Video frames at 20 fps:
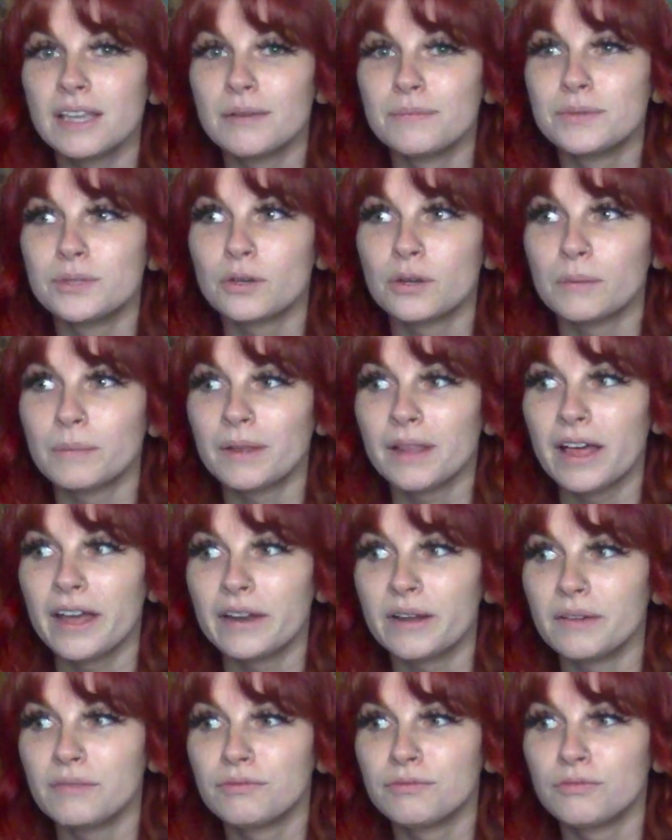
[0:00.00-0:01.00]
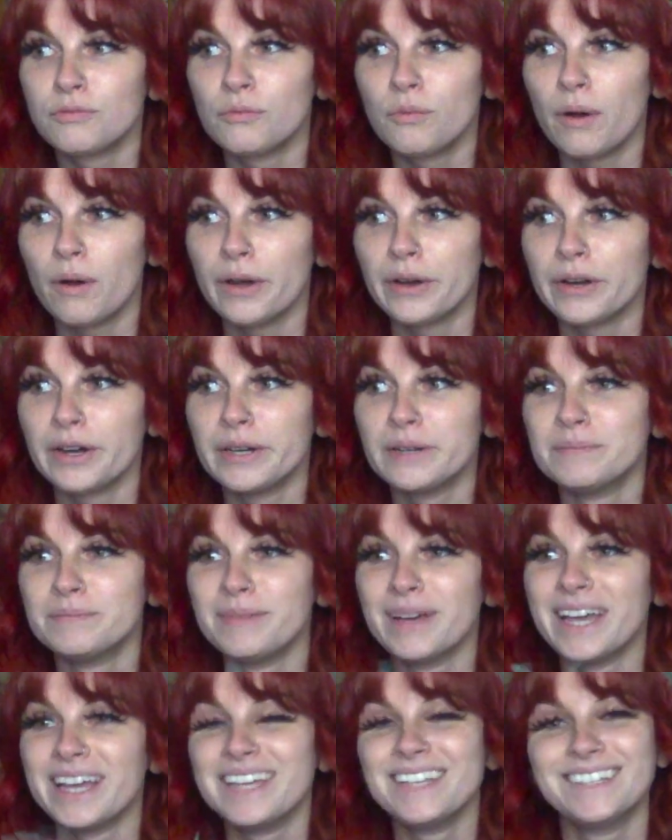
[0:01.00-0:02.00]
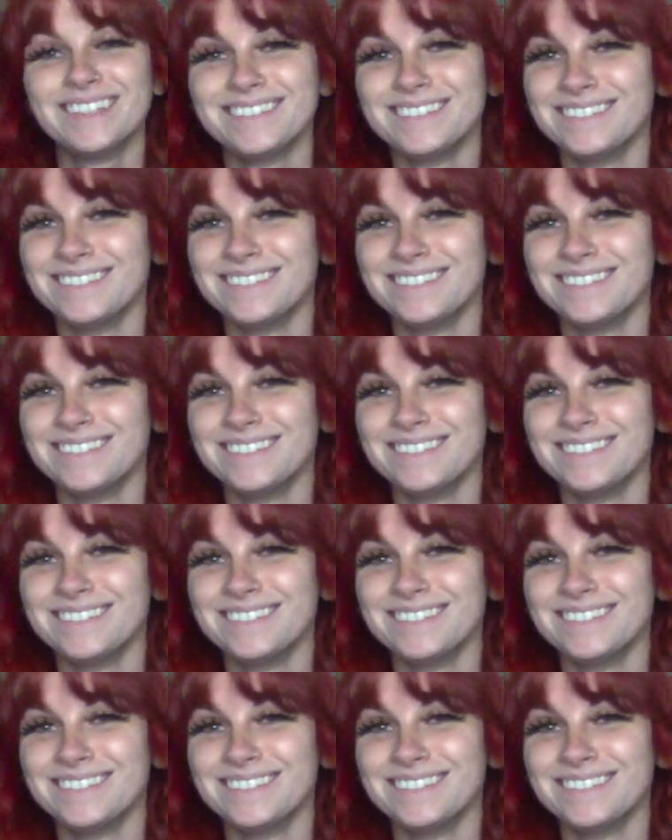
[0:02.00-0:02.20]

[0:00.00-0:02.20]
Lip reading: absorb a lot of water, but